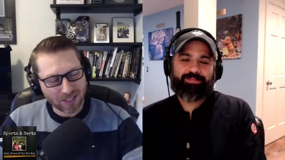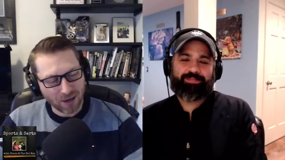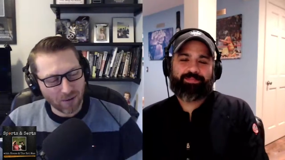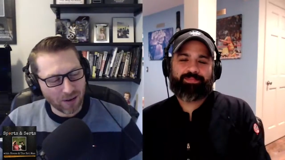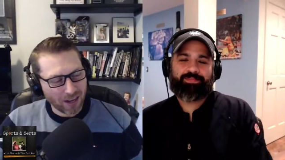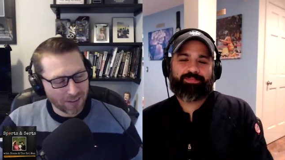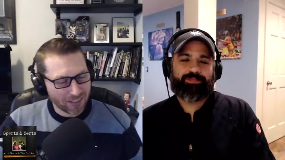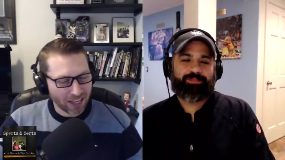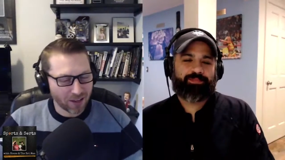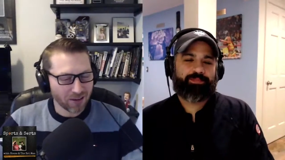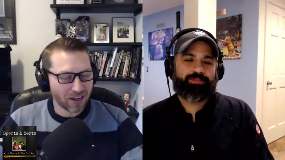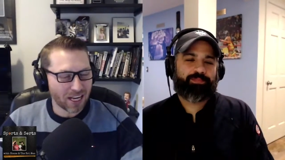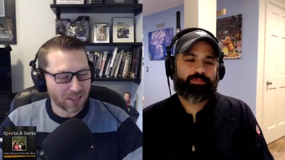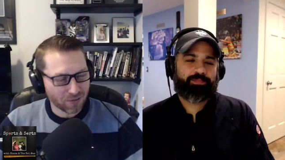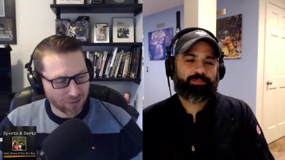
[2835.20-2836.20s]
Speaker 1: So thank you
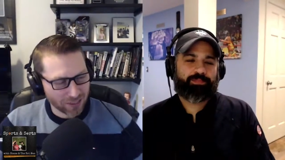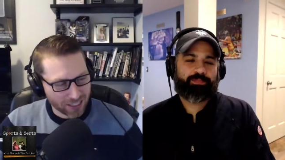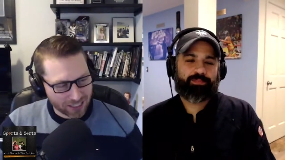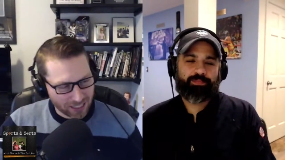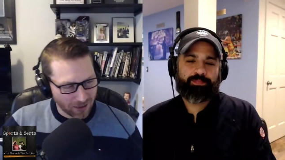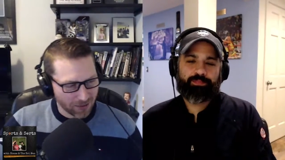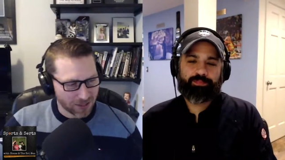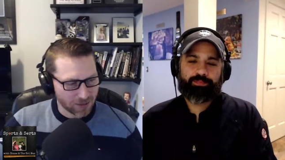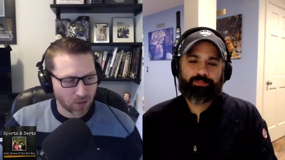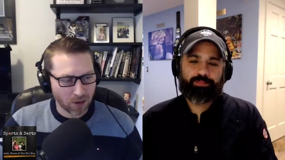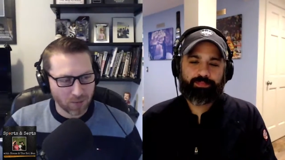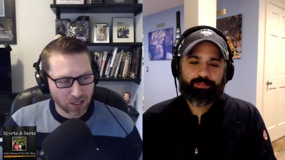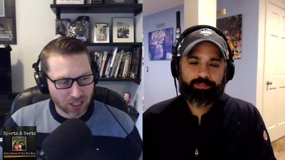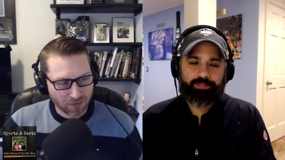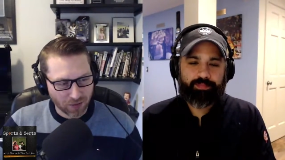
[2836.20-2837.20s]
guys for listening. That's pretty
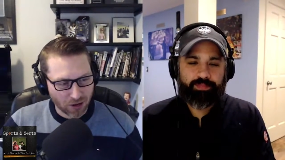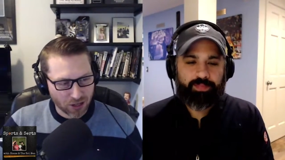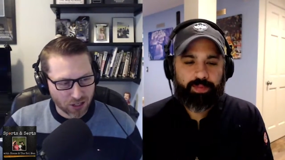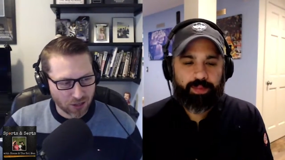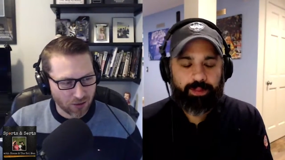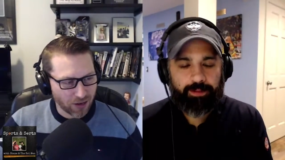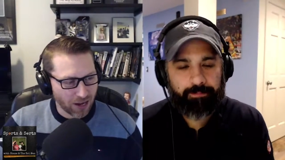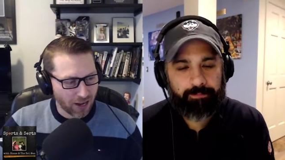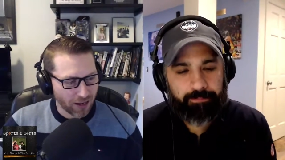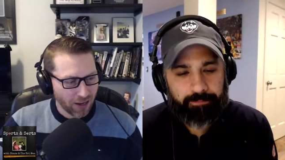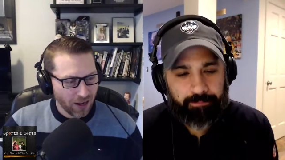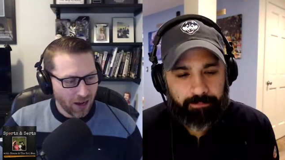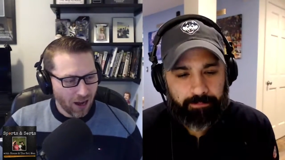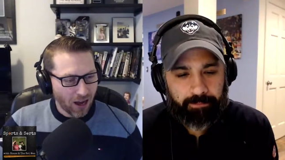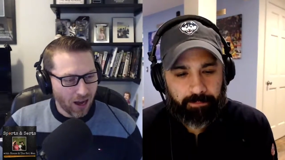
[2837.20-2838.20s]
much it for our show tonight.
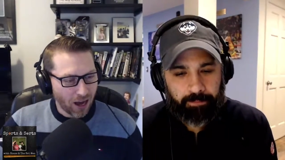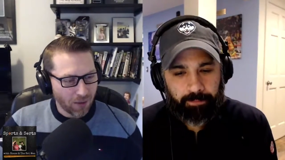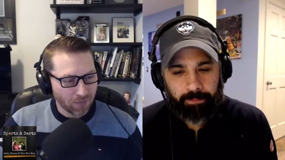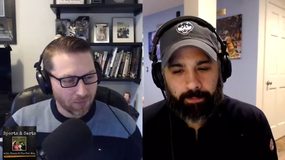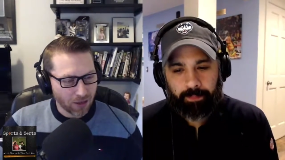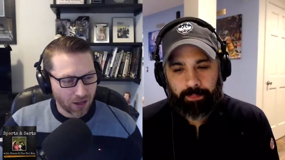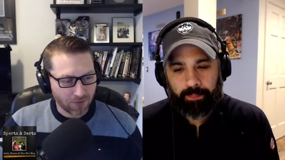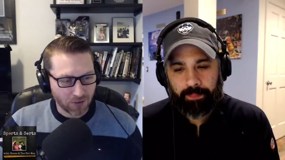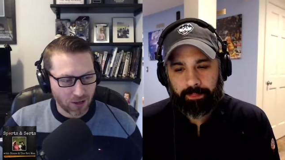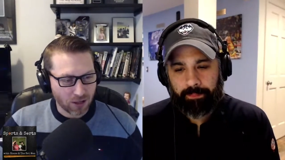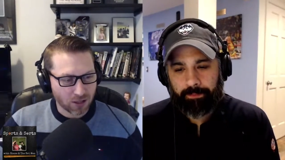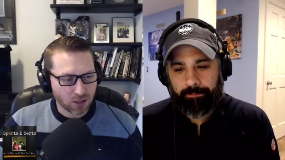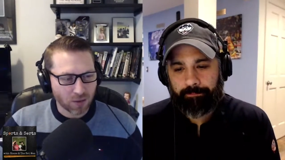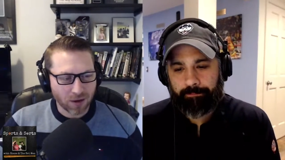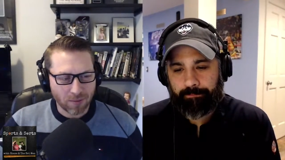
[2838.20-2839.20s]
Do
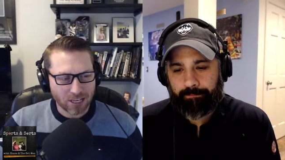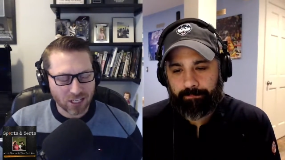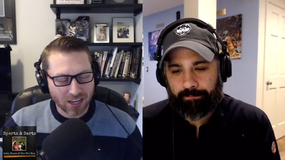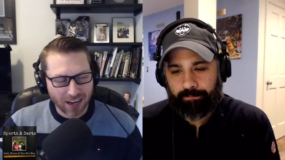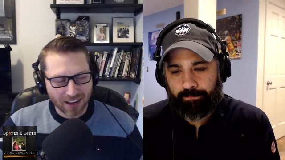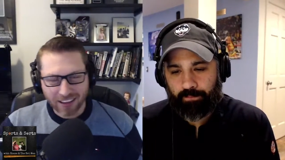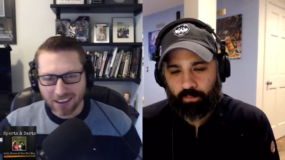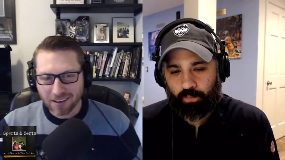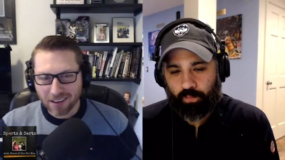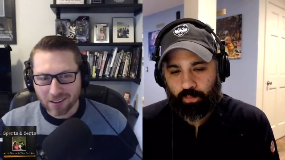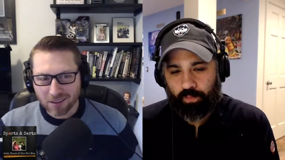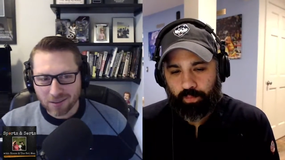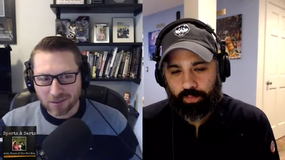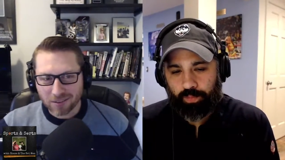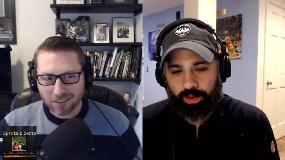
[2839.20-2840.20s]
you want to mention
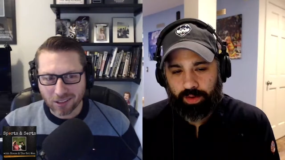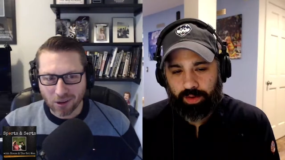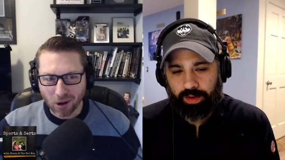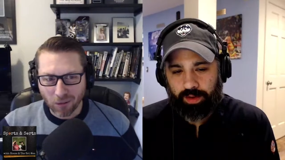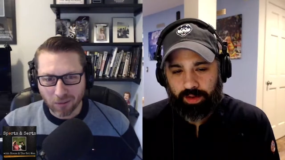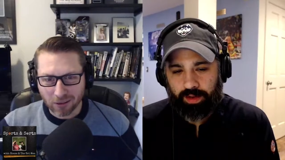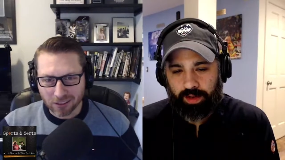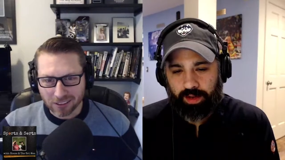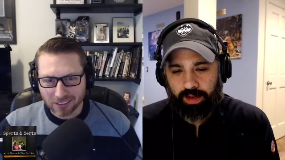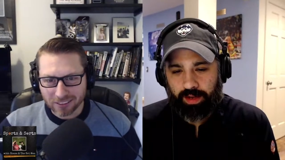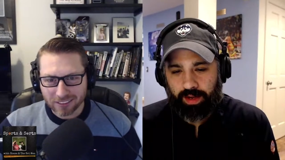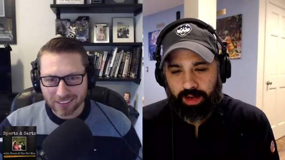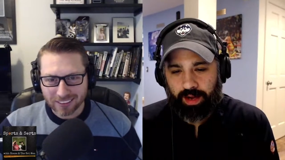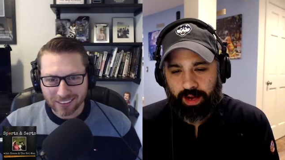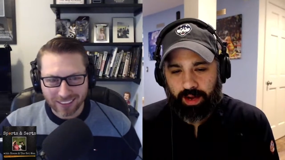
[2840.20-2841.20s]
anything? The Goldbergs.
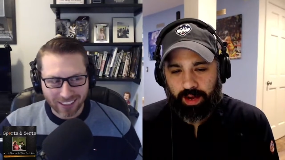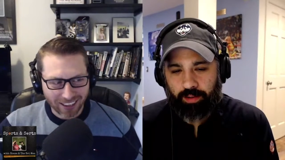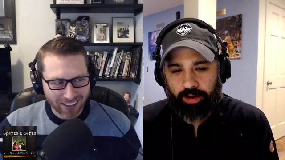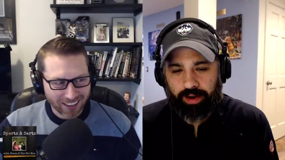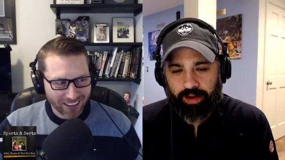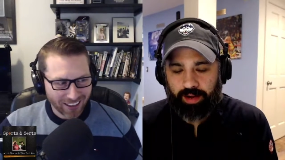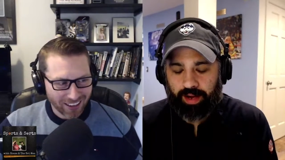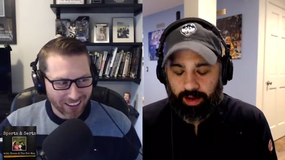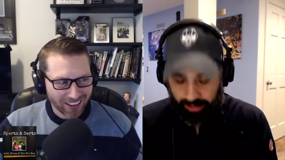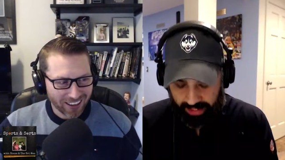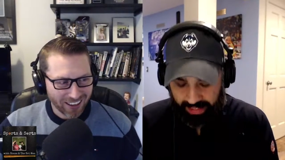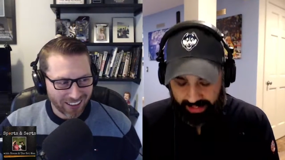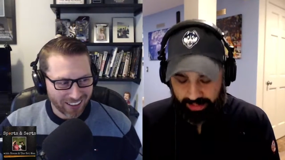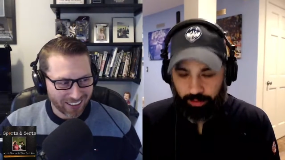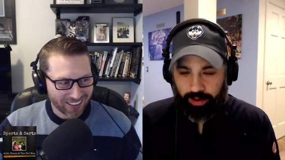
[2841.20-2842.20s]
Speaker 2: I want
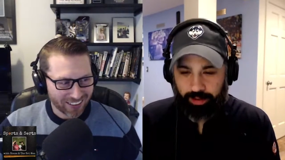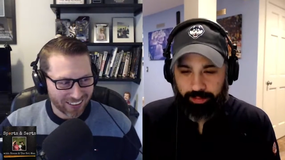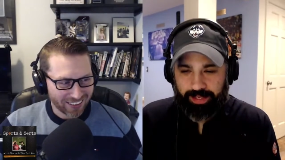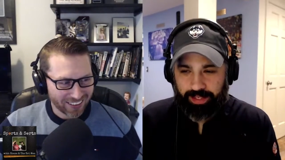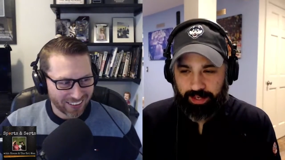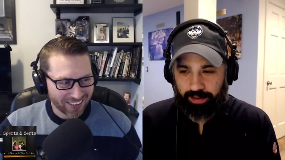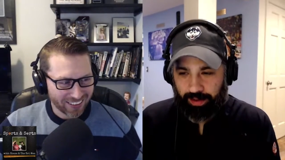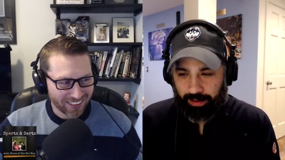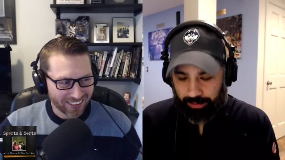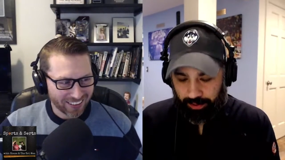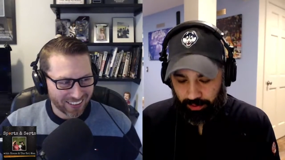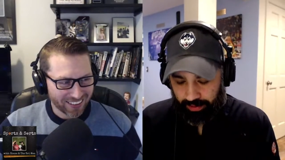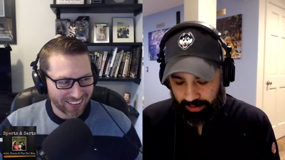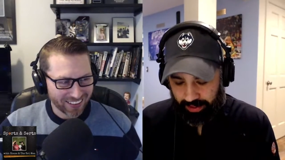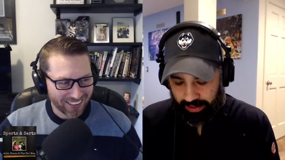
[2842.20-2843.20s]
to mention a couple
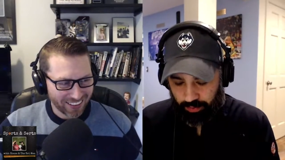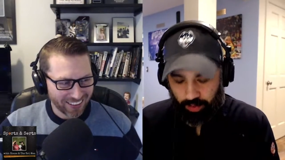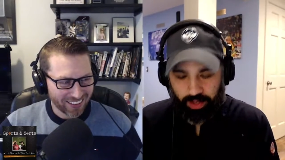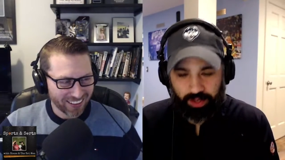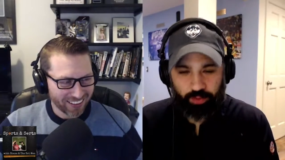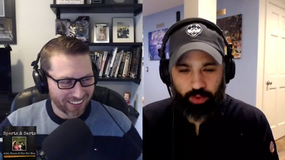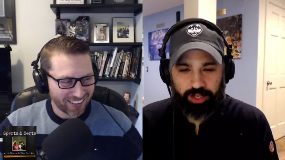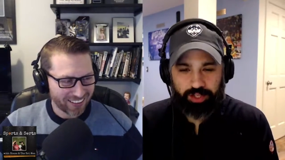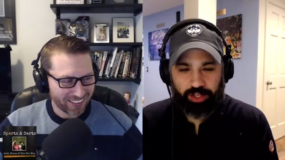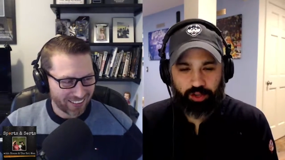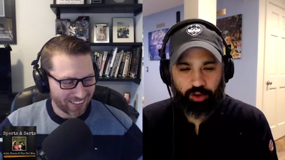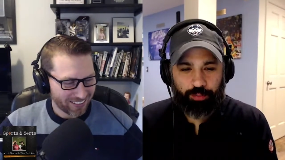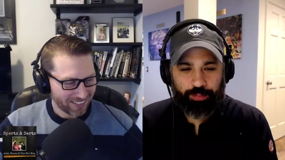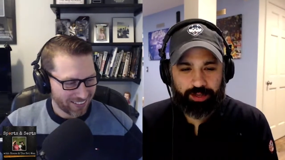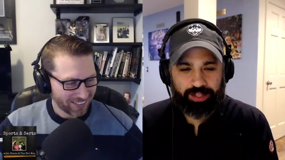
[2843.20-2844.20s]
quick things. One, watch the
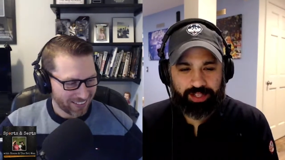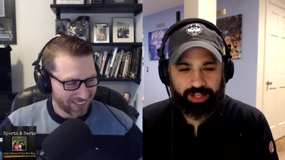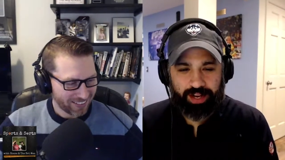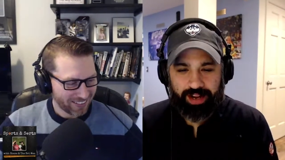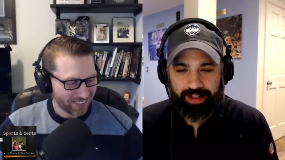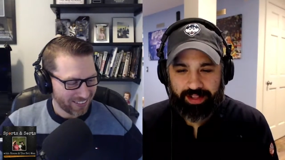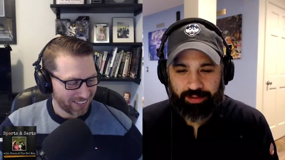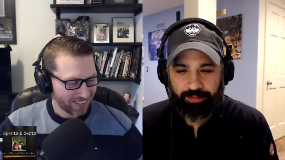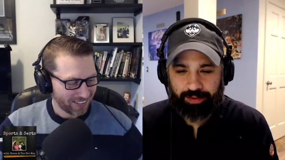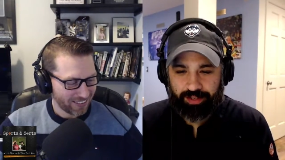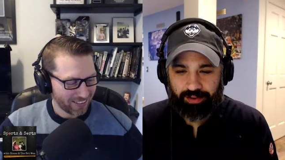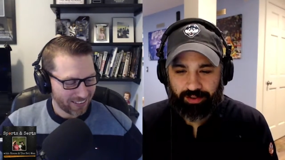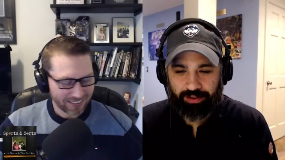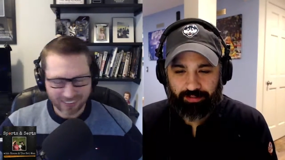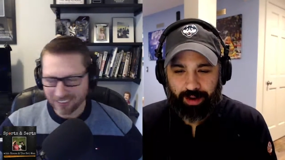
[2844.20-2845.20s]
Goldbergs tonight. The
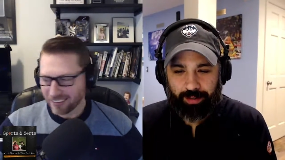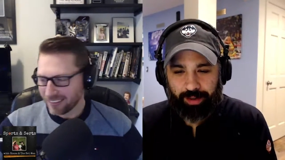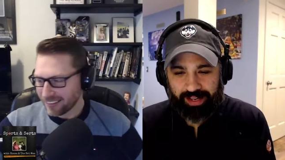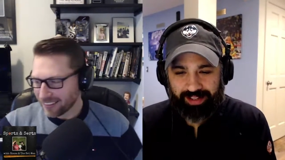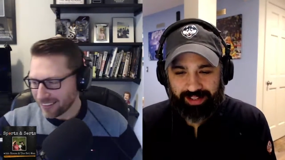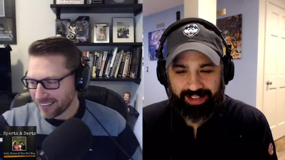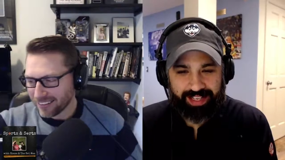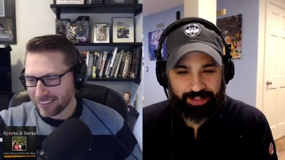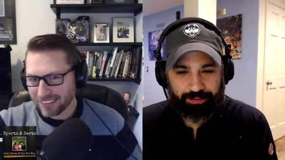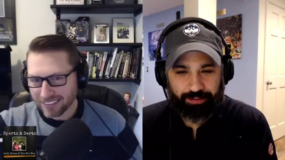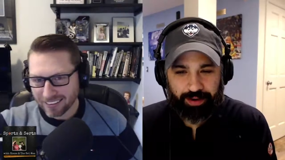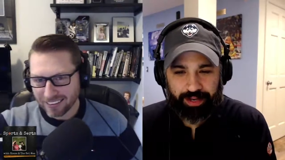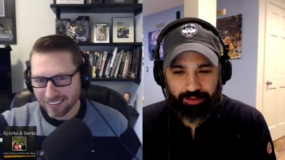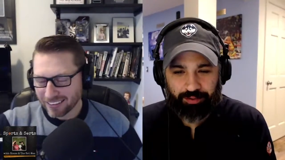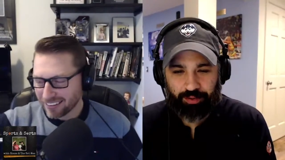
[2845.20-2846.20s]
return of Robert Englund as
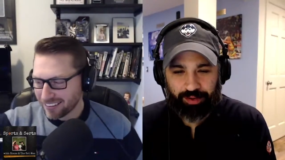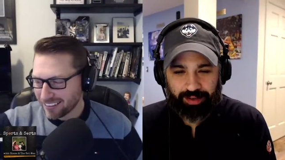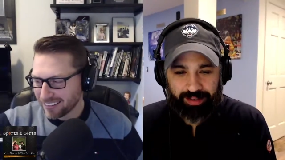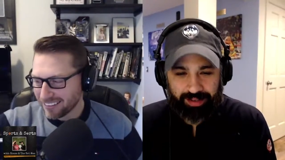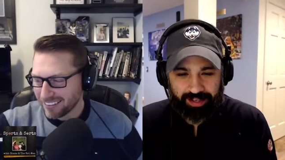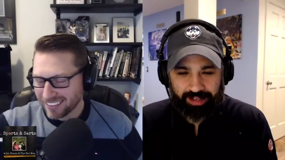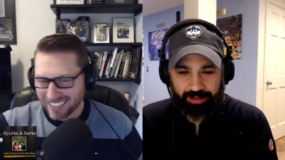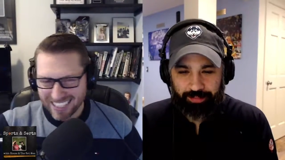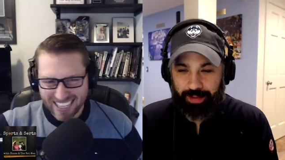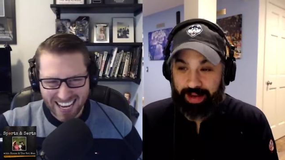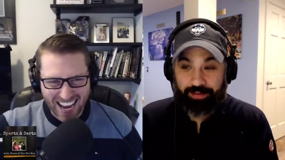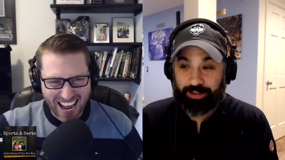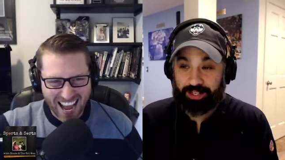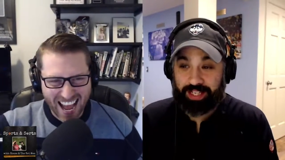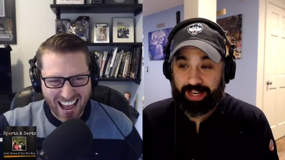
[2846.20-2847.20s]
Freddy Krueger. May never